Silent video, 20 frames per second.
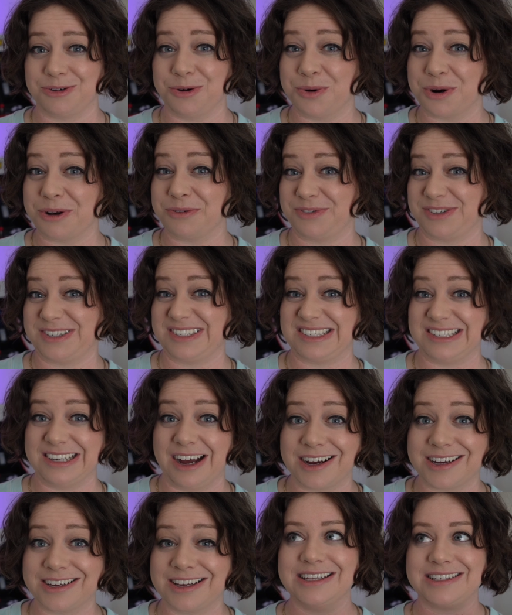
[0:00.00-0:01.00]
sort of
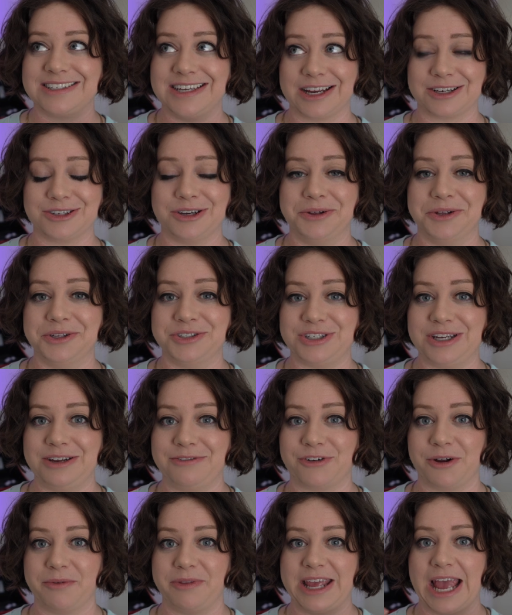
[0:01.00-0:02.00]
snuck the technology
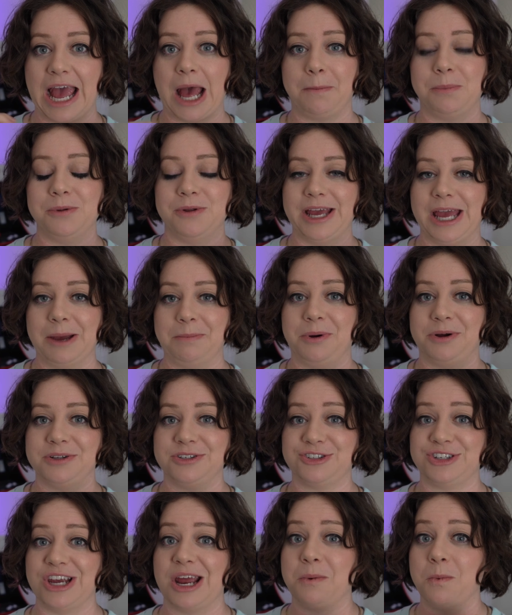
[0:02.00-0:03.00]
from the Apple
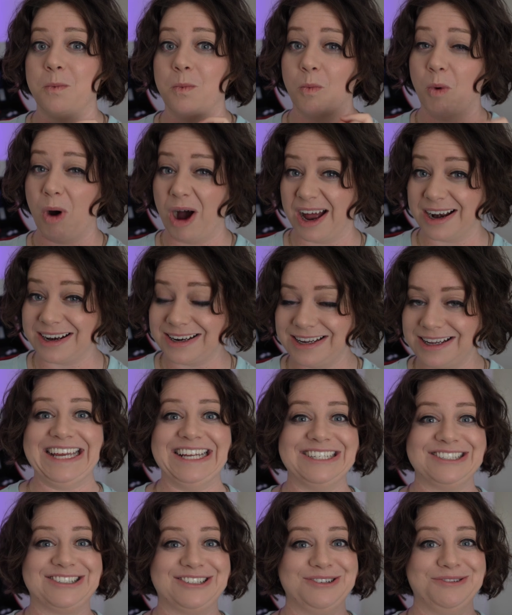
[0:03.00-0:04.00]
AirPods Gen 1
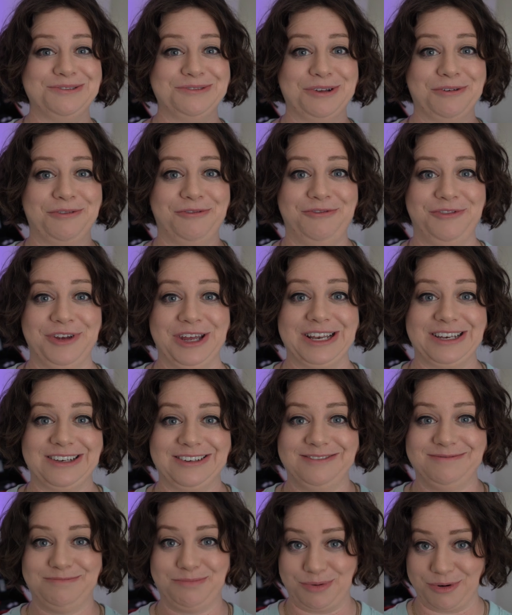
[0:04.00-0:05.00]
into the Fit
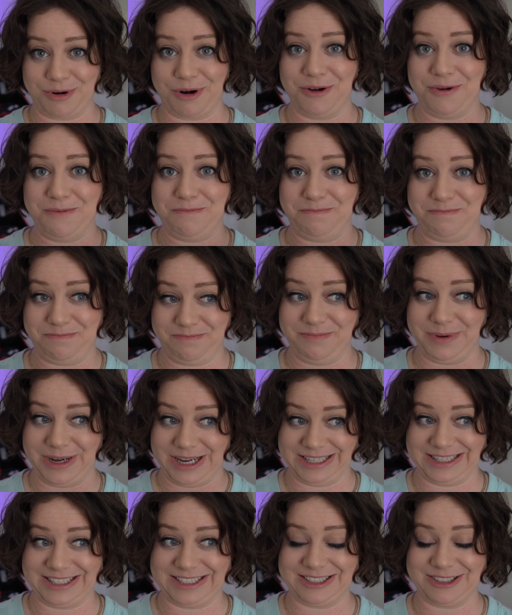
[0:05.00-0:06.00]
Pro
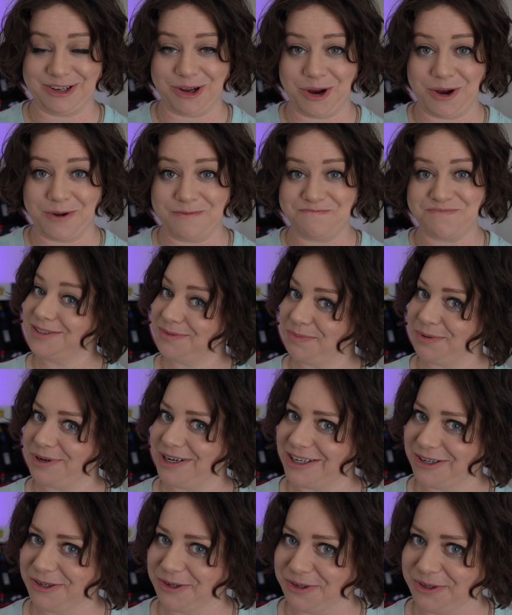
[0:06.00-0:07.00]
buds, so it's
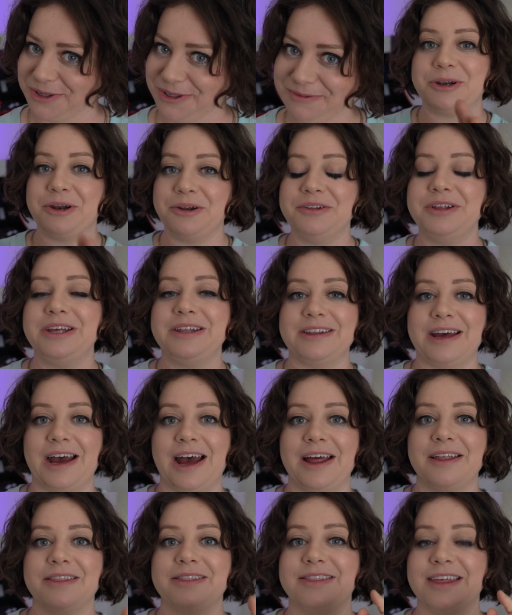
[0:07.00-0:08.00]
pretty cool. But not only
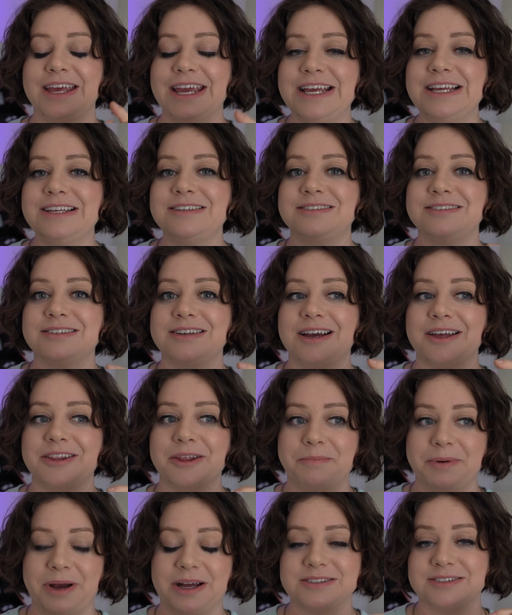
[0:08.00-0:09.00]
that, these are
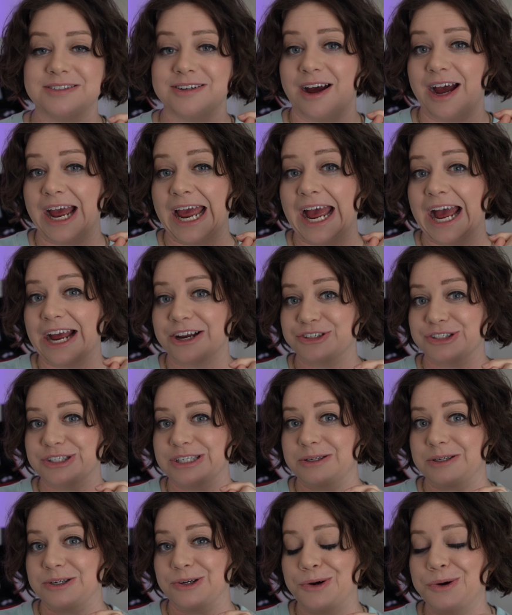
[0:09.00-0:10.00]
the buds that I
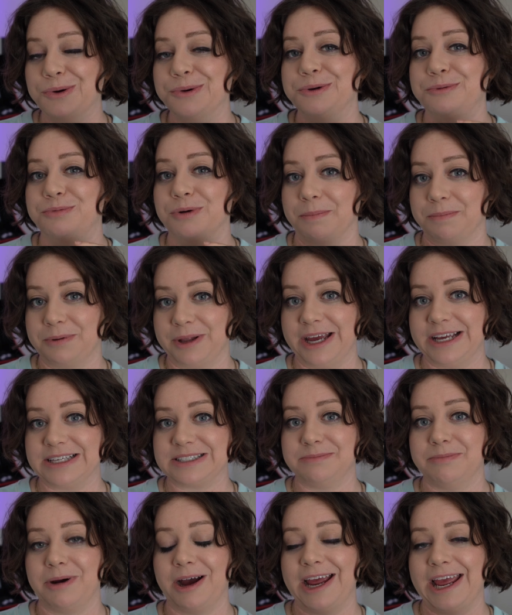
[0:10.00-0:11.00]
actually could
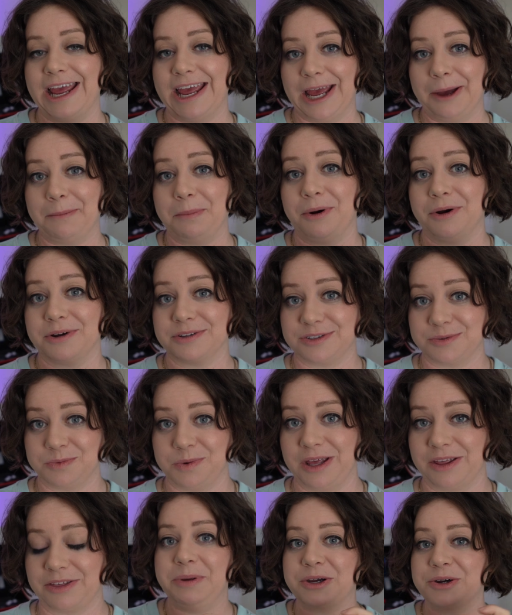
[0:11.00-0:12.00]
replace my AirPods
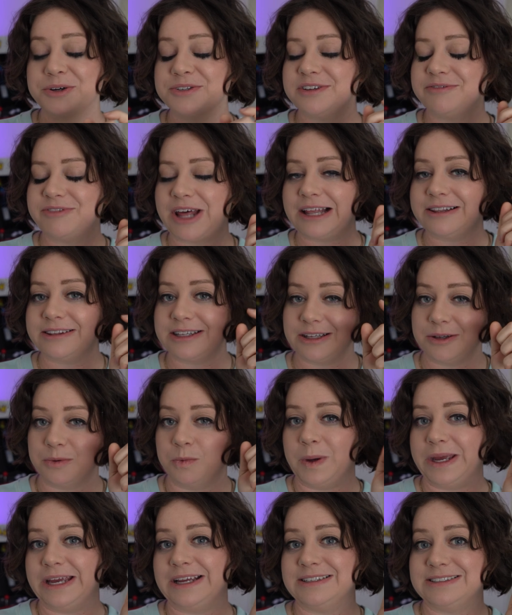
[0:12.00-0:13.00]
with because of that little
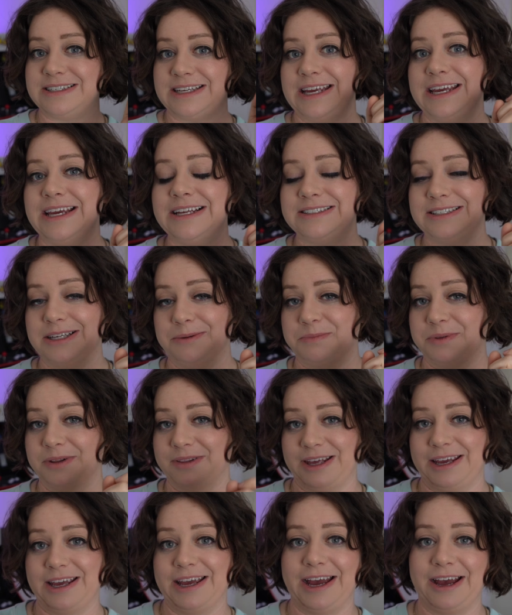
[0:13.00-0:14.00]
winged ear tip that
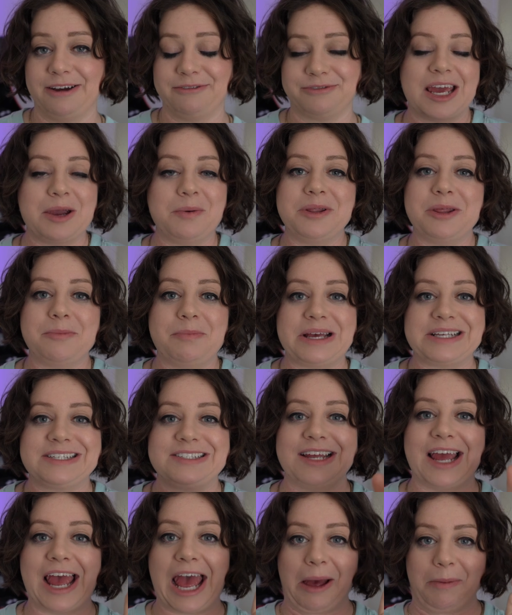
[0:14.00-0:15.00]
they have. They were the
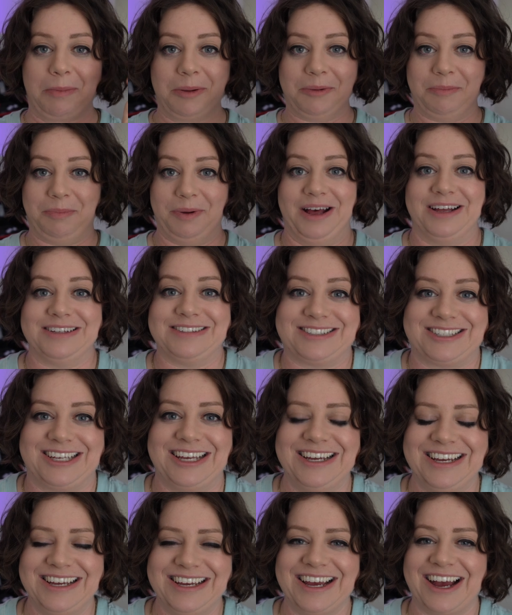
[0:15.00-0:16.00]
best Apple buds
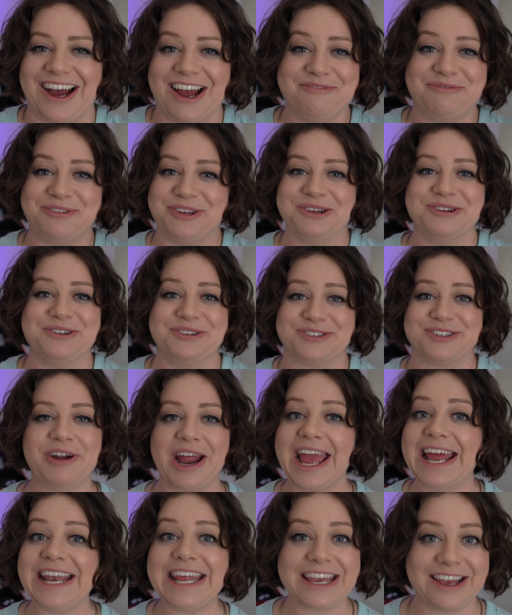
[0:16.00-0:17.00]
I've used for
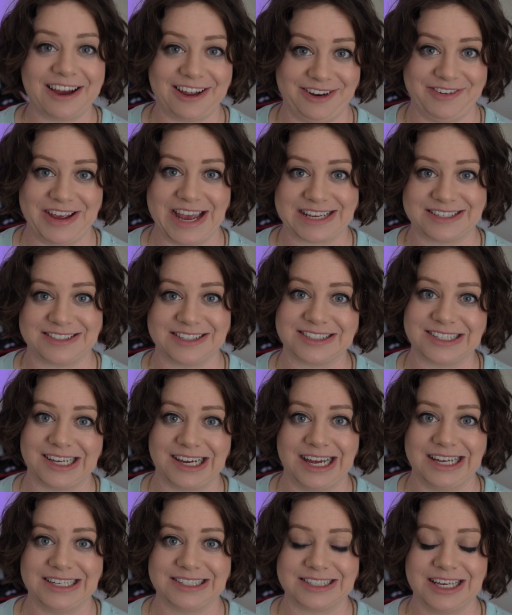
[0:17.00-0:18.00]
any kind of
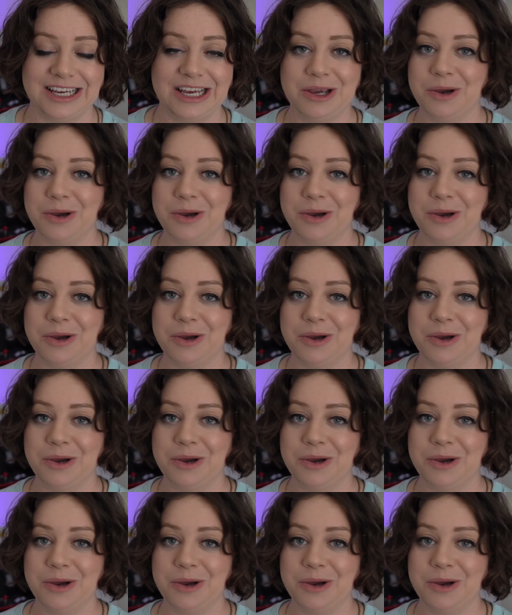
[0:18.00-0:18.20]
exercise